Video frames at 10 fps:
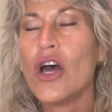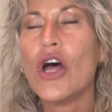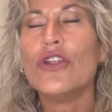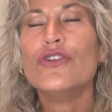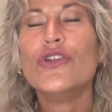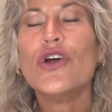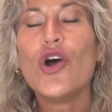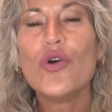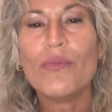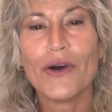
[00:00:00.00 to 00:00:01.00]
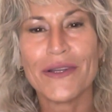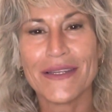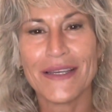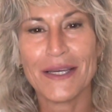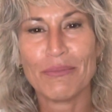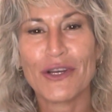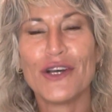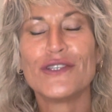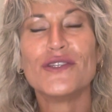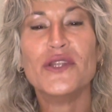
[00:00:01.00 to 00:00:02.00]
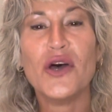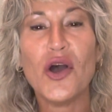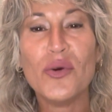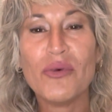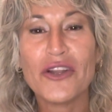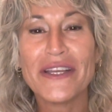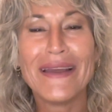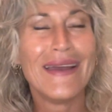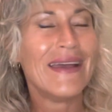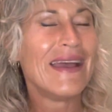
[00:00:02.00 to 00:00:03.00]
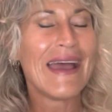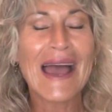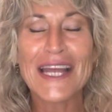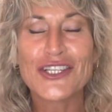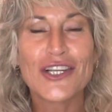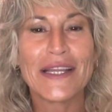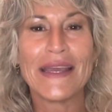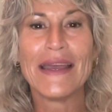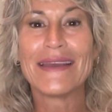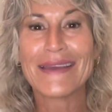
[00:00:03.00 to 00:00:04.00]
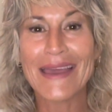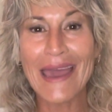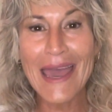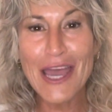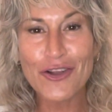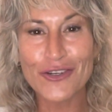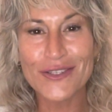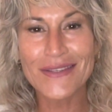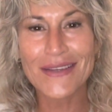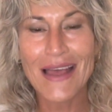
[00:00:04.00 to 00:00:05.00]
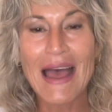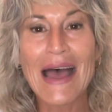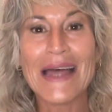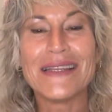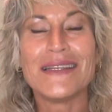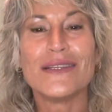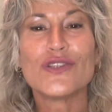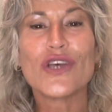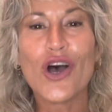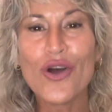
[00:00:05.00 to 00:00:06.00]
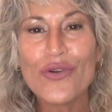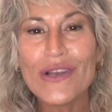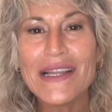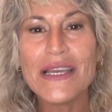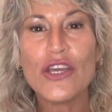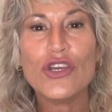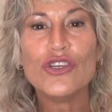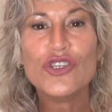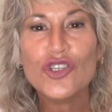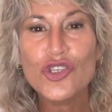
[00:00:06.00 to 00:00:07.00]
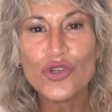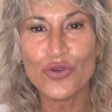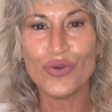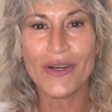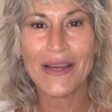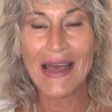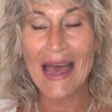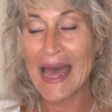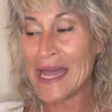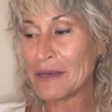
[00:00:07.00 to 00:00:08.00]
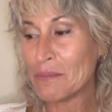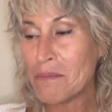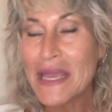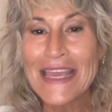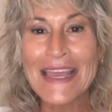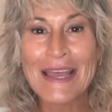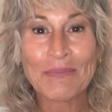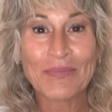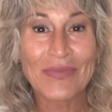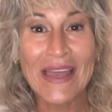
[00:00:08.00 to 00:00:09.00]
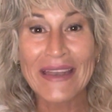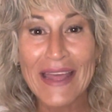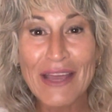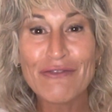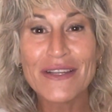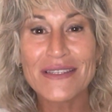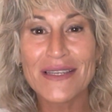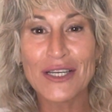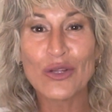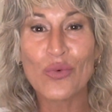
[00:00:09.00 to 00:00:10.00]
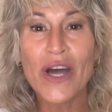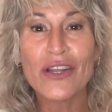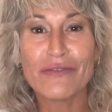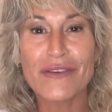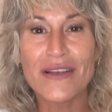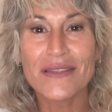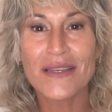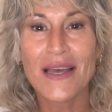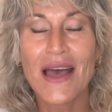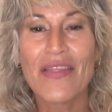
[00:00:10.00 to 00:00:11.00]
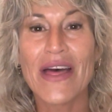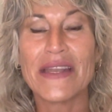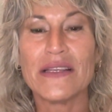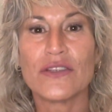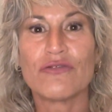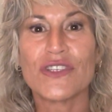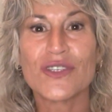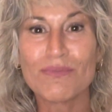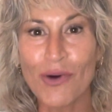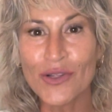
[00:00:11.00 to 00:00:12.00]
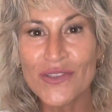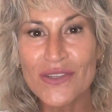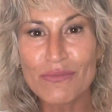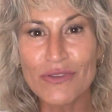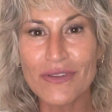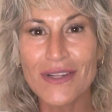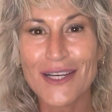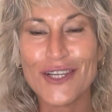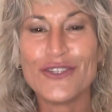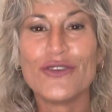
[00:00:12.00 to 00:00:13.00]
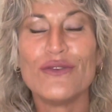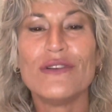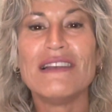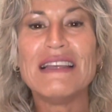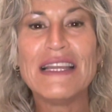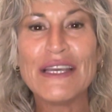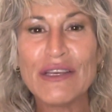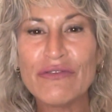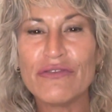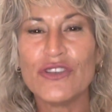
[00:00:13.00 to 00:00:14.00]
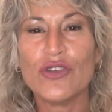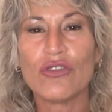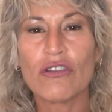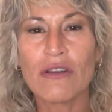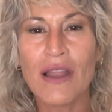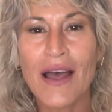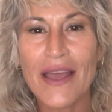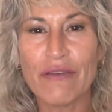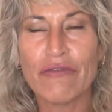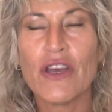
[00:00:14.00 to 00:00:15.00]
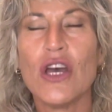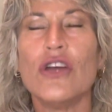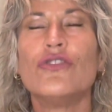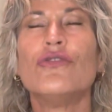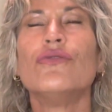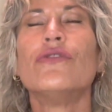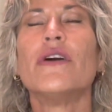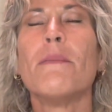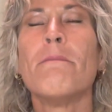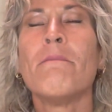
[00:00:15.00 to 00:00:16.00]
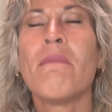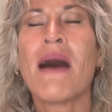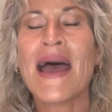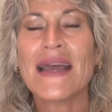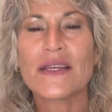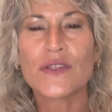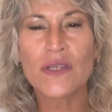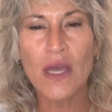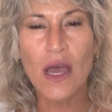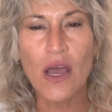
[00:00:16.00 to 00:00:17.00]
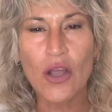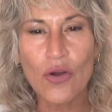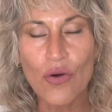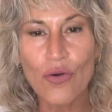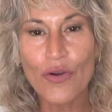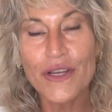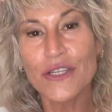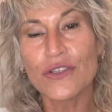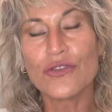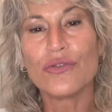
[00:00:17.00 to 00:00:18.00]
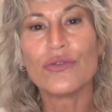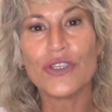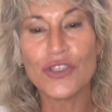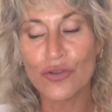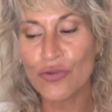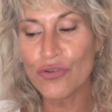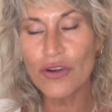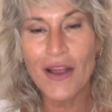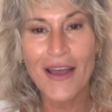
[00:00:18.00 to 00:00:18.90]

Nobody, because nobody actually cares. And it is only you and me and every single one of us that is responsible to live your life to the max according to your